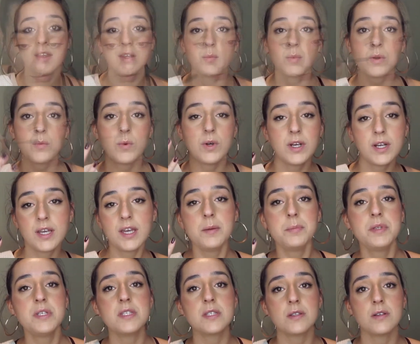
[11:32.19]
We want to
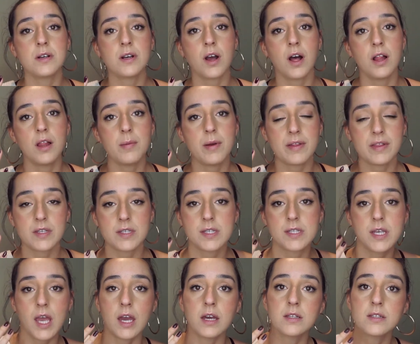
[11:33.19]
keep this look all about the
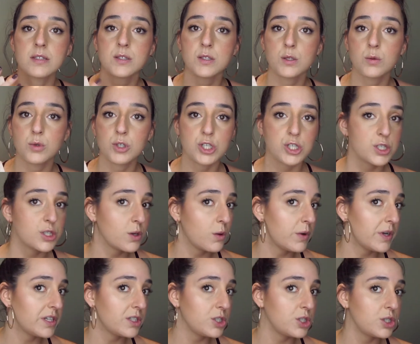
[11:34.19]
skin, so we're just
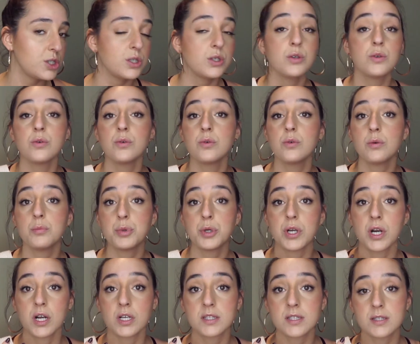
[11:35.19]
going to put
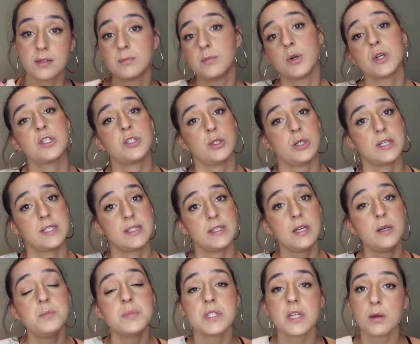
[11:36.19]
on some moisturized
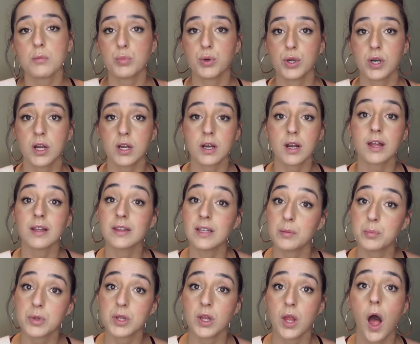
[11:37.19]
lips and put on a
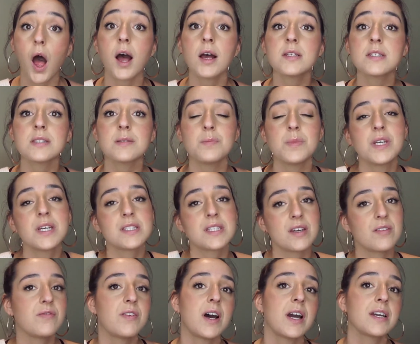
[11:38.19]
lip gloss, because
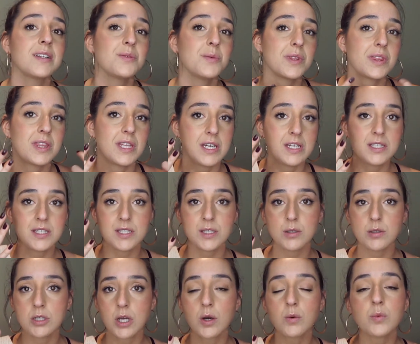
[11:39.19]
I find with this you
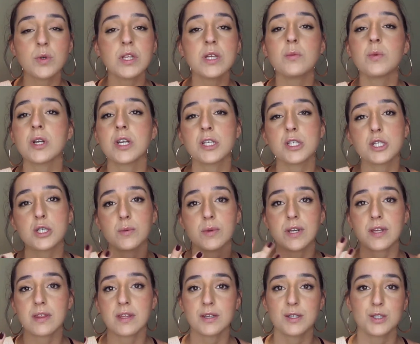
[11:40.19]
don't really want to do
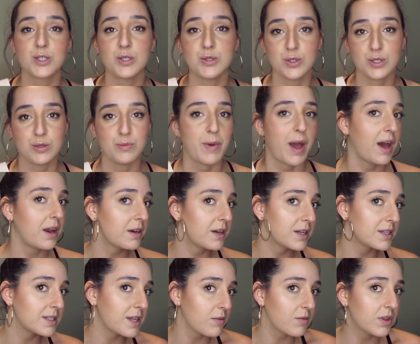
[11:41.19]
anything too matte
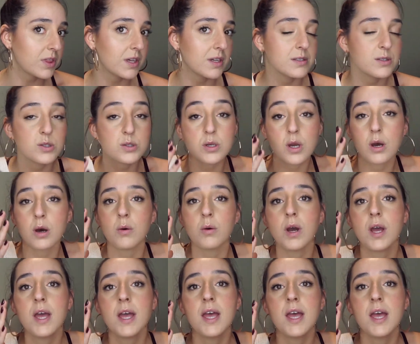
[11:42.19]
because everything's so